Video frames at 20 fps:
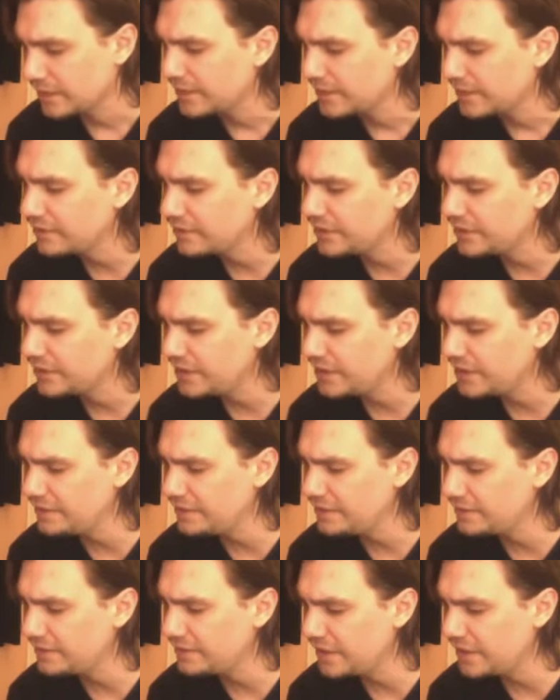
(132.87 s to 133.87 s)
"There are
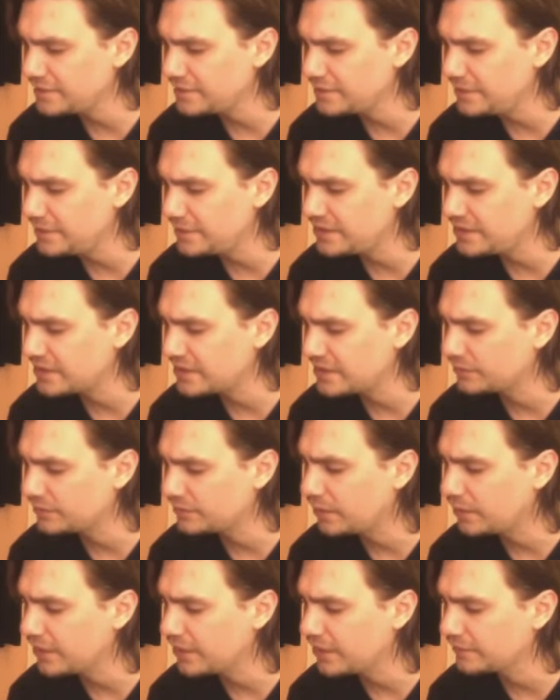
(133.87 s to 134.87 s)
35 species
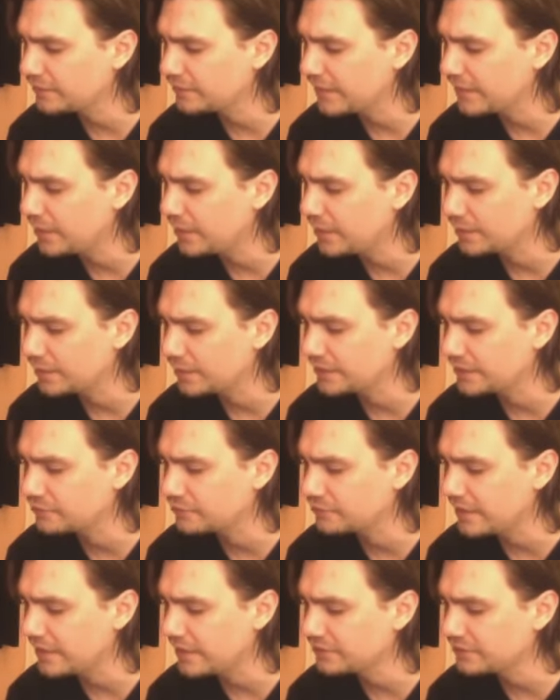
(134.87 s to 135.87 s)
of wildflower in the
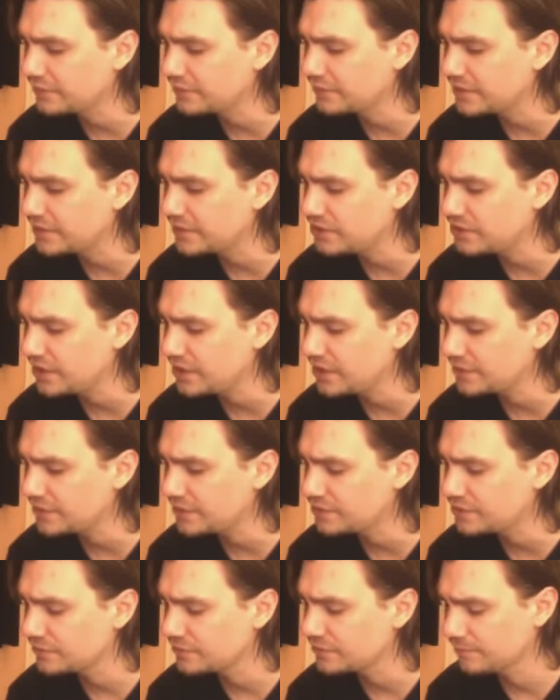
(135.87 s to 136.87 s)
grounds of this
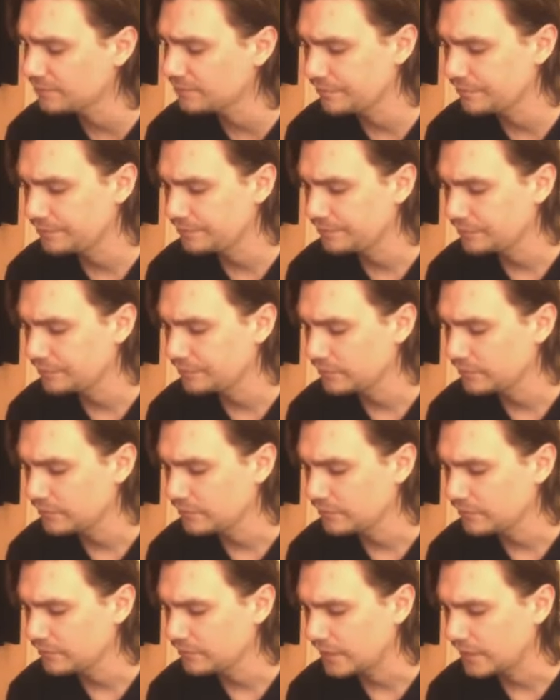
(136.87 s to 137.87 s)
church."
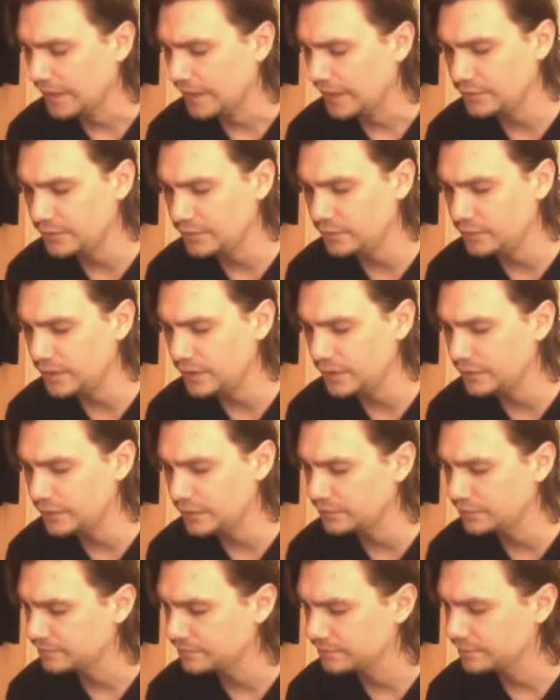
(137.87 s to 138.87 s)
"How do you
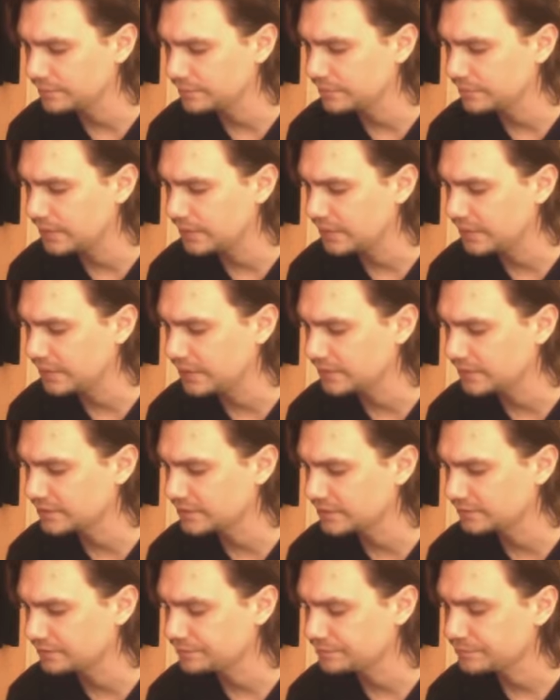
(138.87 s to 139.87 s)
know?" I
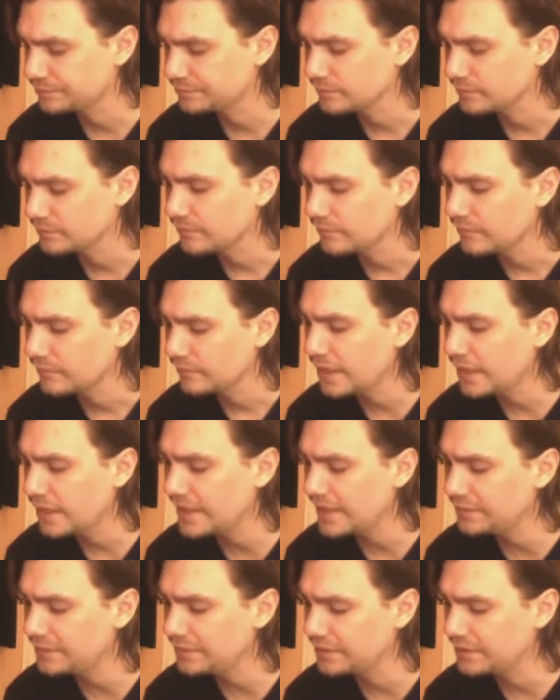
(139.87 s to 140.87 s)
asked. "I
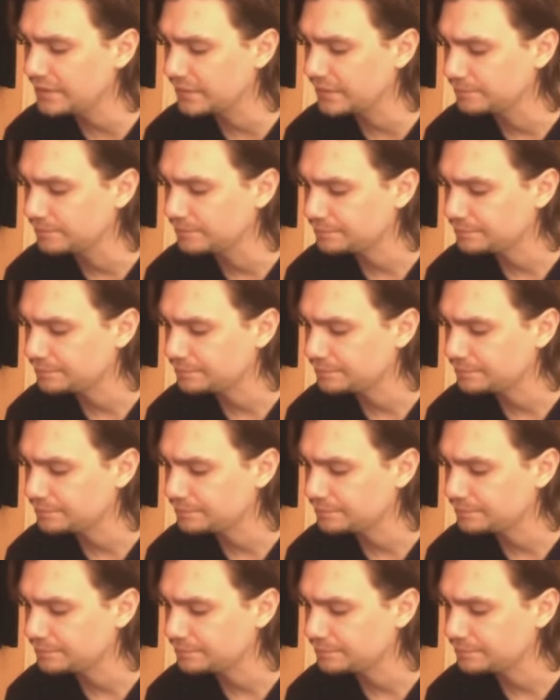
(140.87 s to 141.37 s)
counted them.